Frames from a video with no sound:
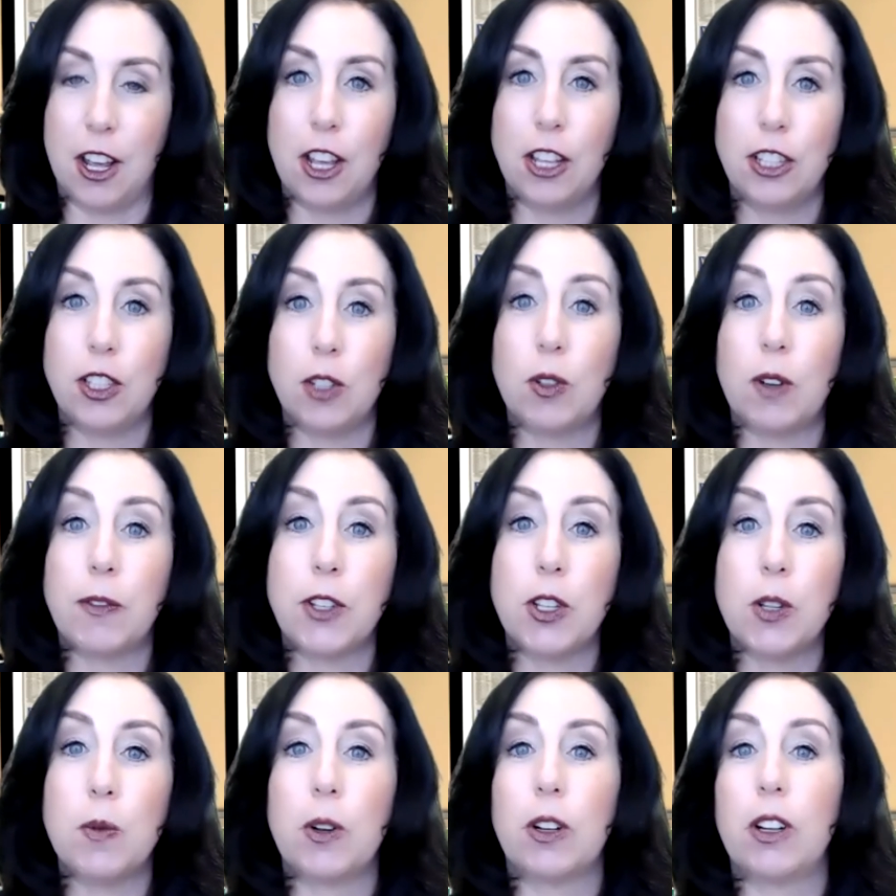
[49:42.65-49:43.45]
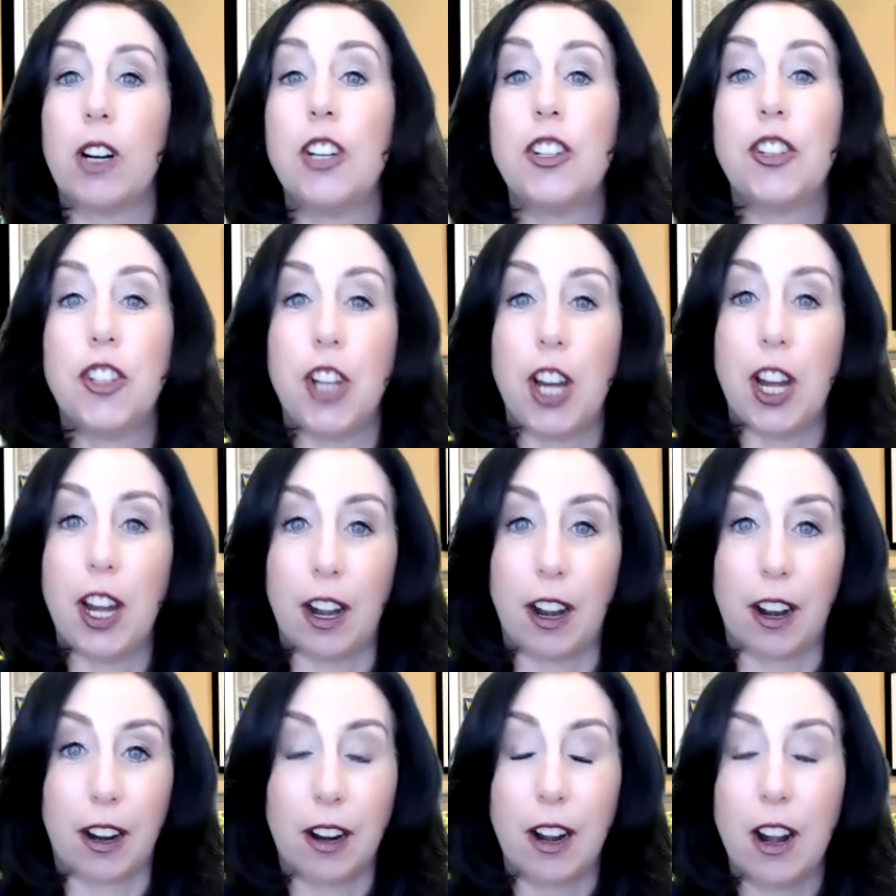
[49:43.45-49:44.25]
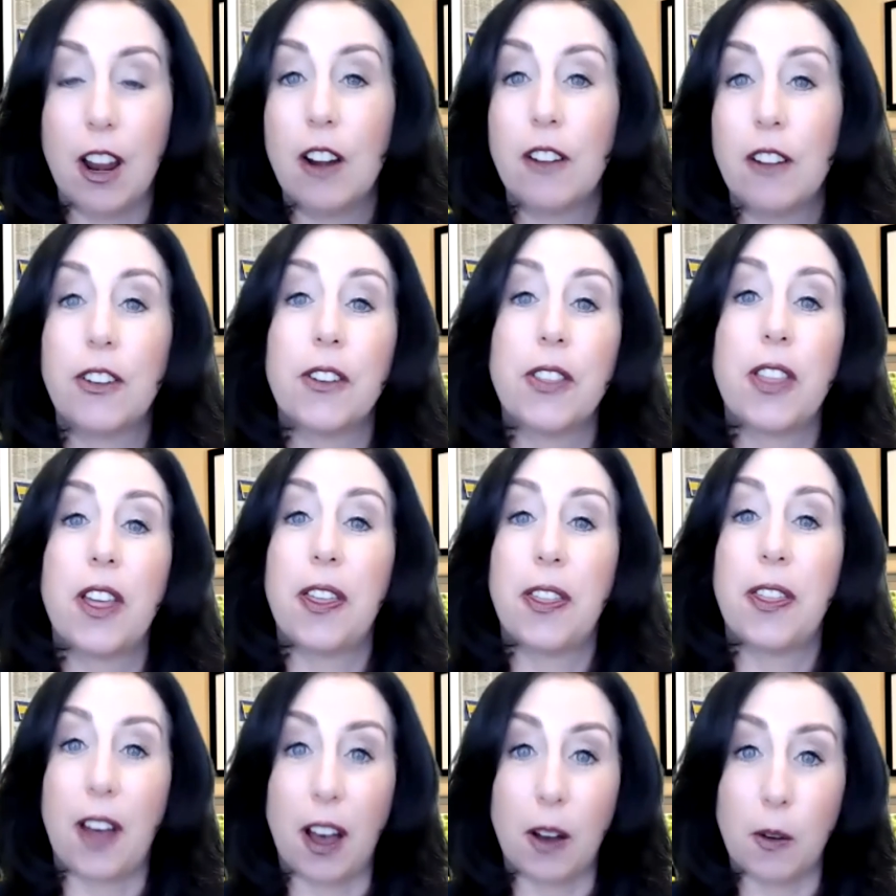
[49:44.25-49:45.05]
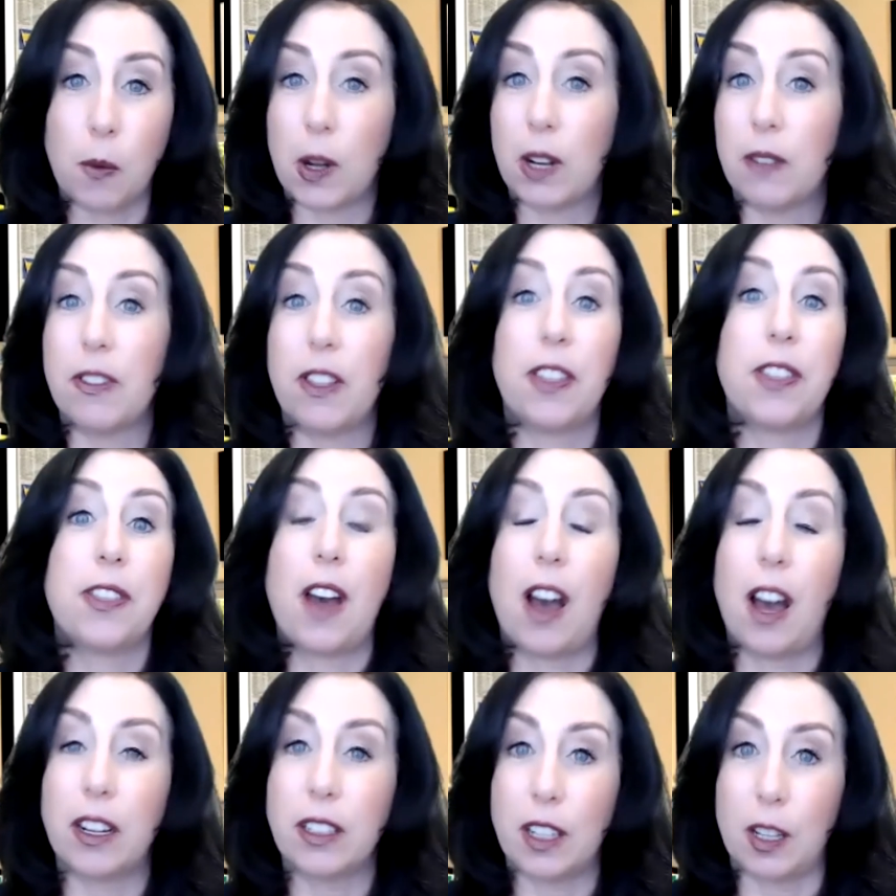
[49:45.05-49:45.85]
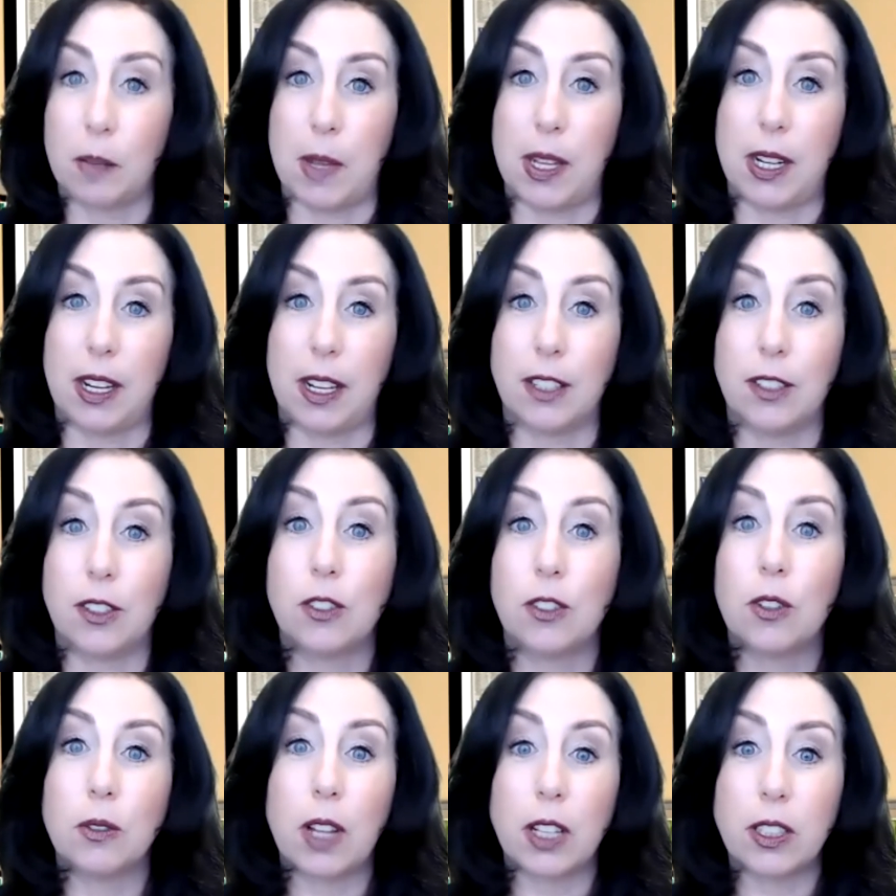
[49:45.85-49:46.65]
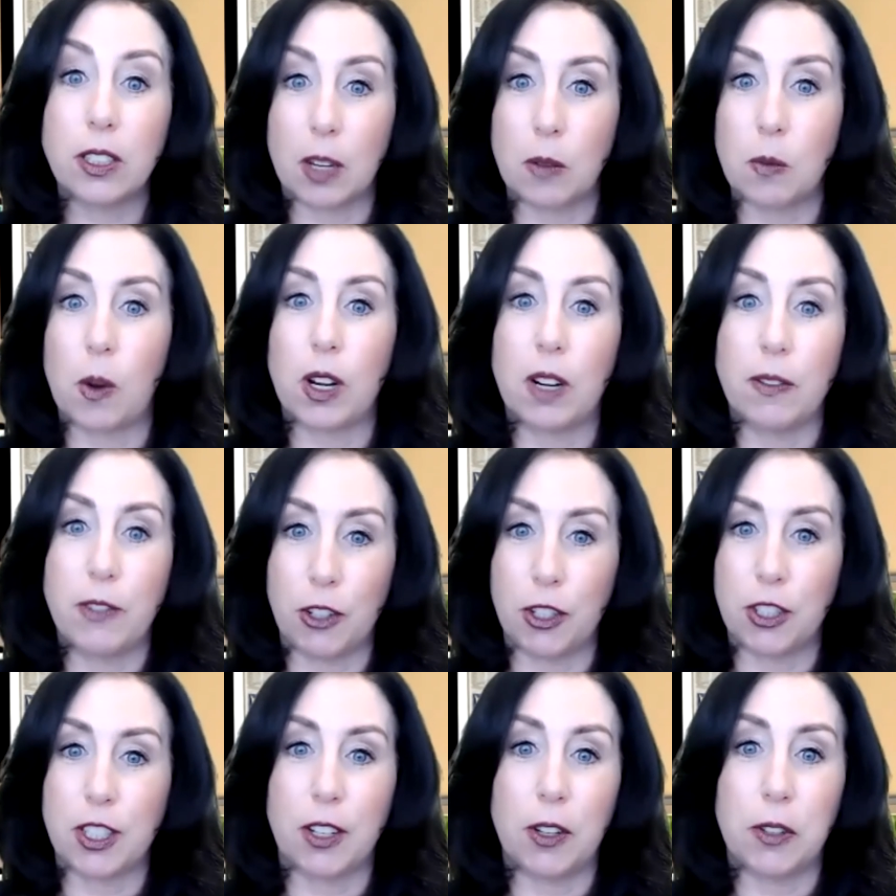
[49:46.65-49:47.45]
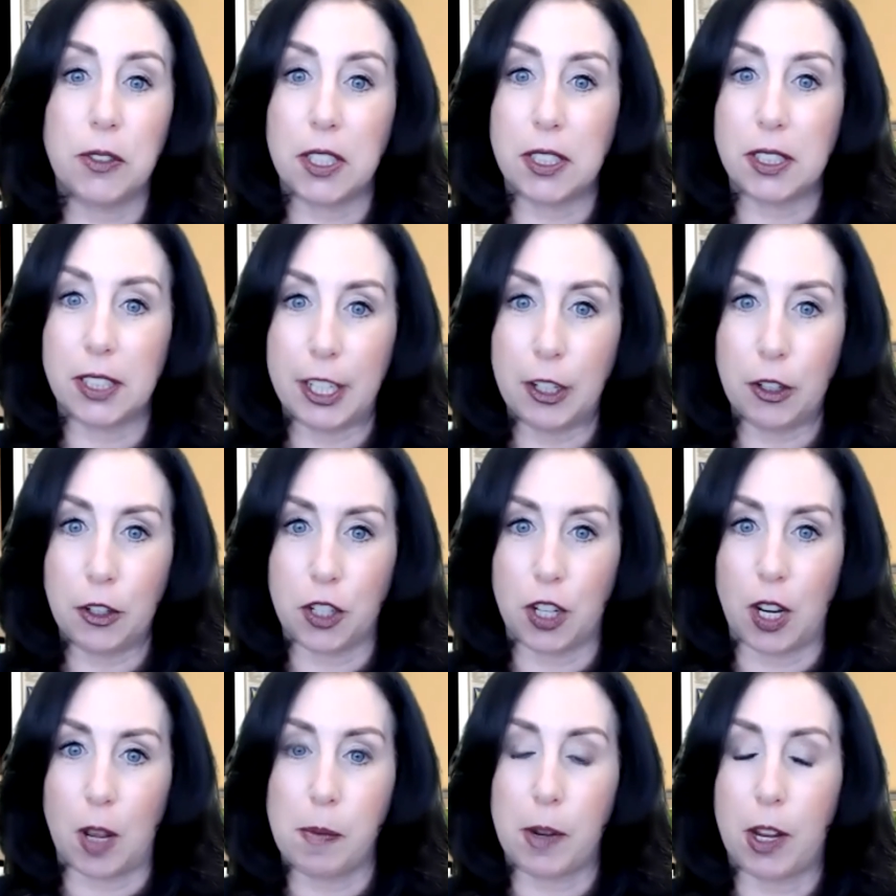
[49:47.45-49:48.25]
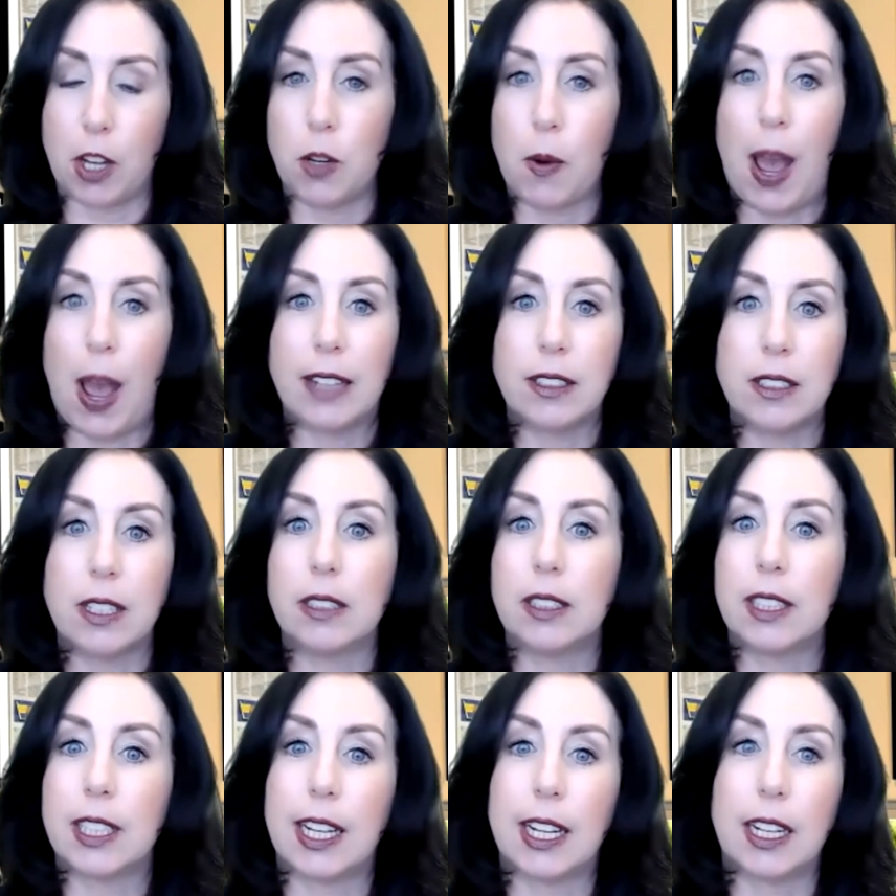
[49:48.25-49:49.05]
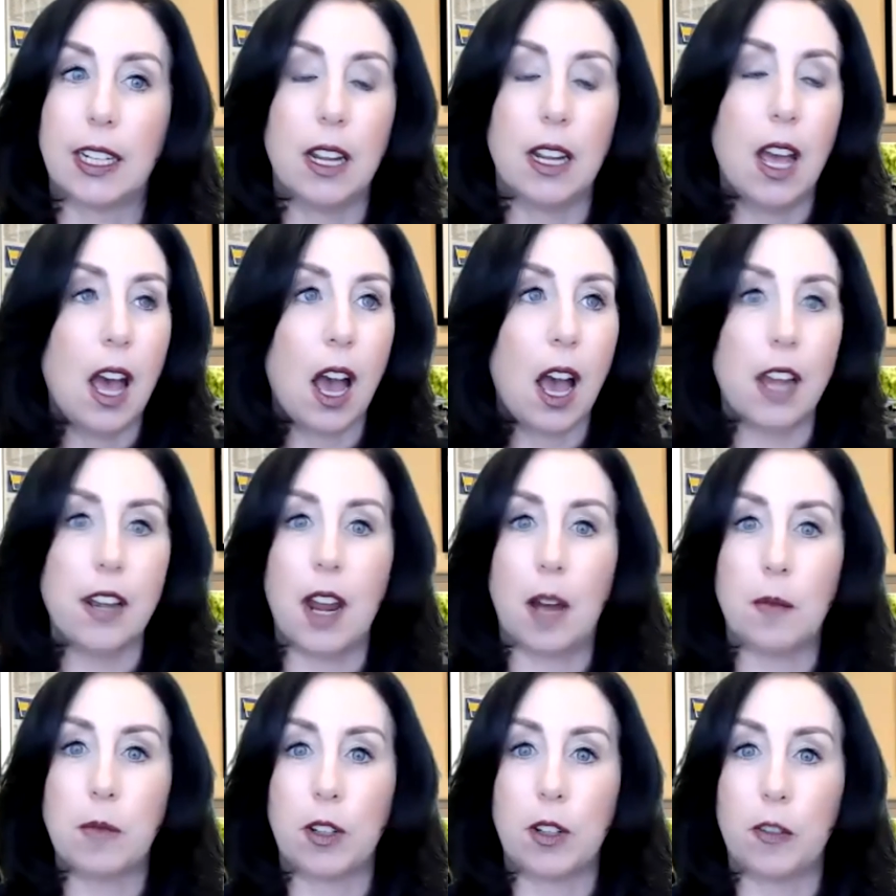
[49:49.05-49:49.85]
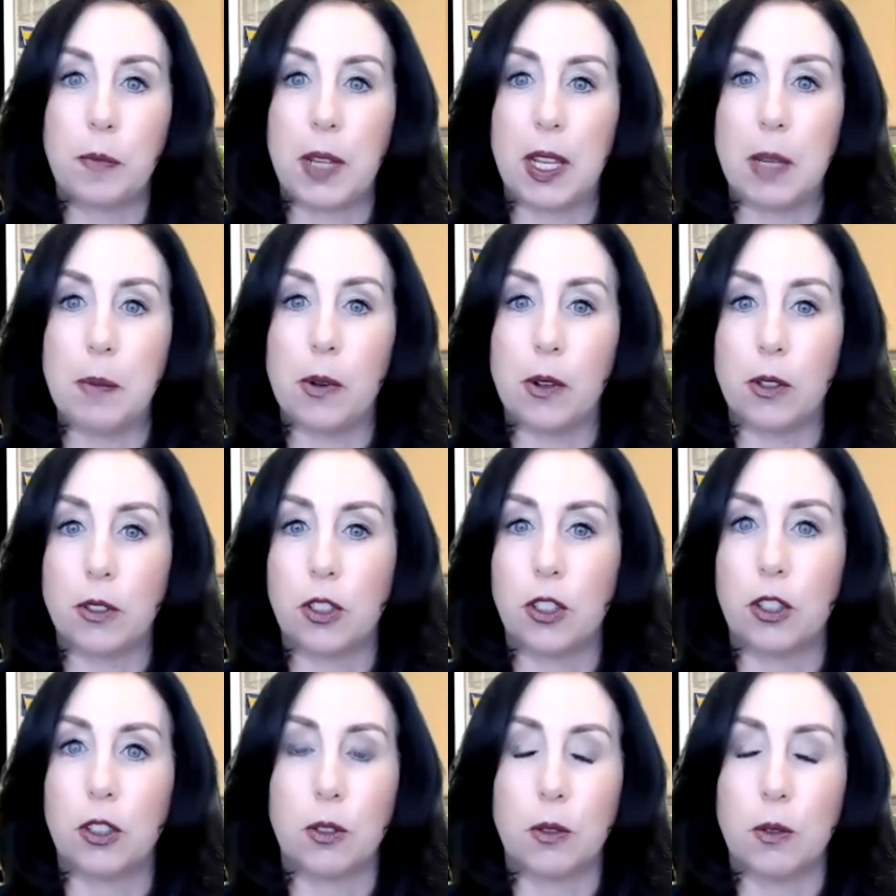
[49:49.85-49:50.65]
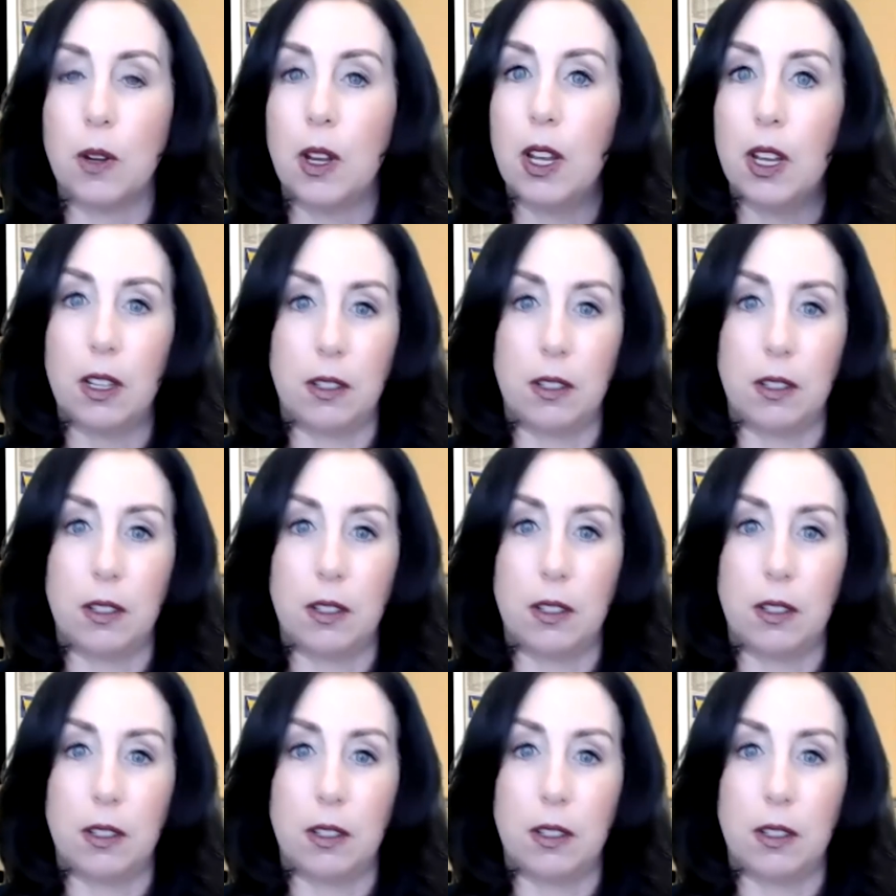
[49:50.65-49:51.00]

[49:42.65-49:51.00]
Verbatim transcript: so if you were a chair for the th- one of the Thon committees, so let's say one of your skills is leadership because you had to lead a number of people to,